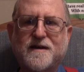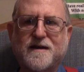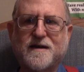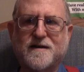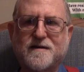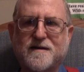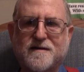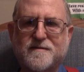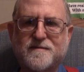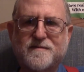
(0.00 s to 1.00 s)
And
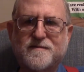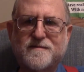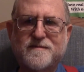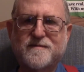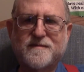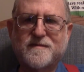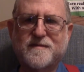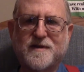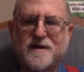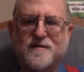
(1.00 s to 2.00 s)

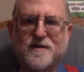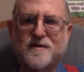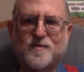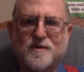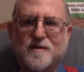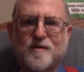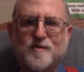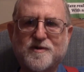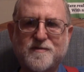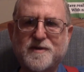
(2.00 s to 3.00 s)
we'll
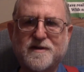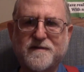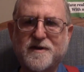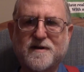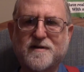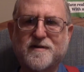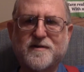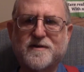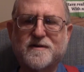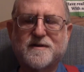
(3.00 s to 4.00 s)
always be living
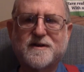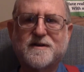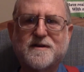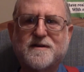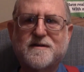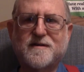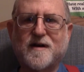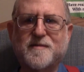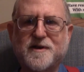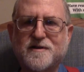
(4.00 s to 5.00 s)
under the
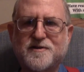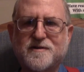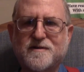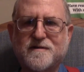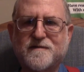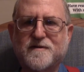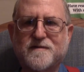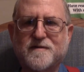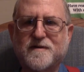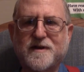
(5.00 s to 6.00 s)
domination
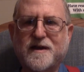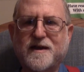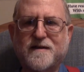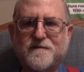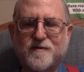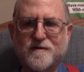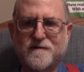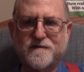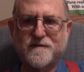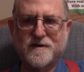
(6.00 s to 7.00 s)
of a
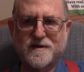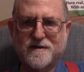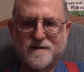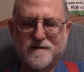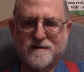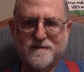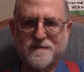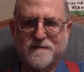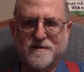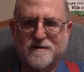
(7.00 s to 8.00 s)
handful
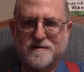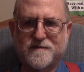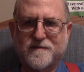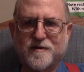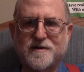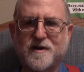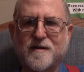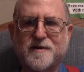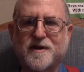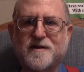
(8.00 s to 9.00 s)
of very
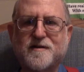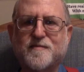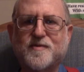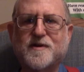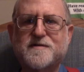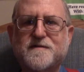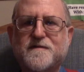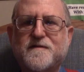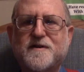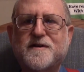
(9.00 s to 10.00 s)
dominating,
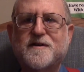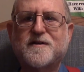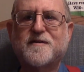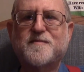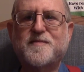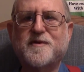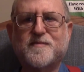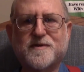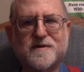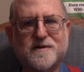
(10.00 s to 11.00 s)
oppressive
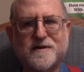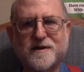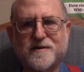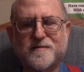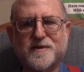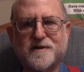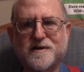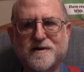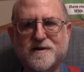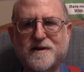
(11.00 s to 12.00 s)
people, like the
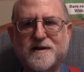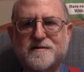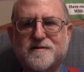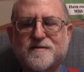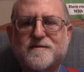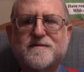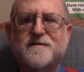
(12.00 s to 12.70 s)
billionaire class that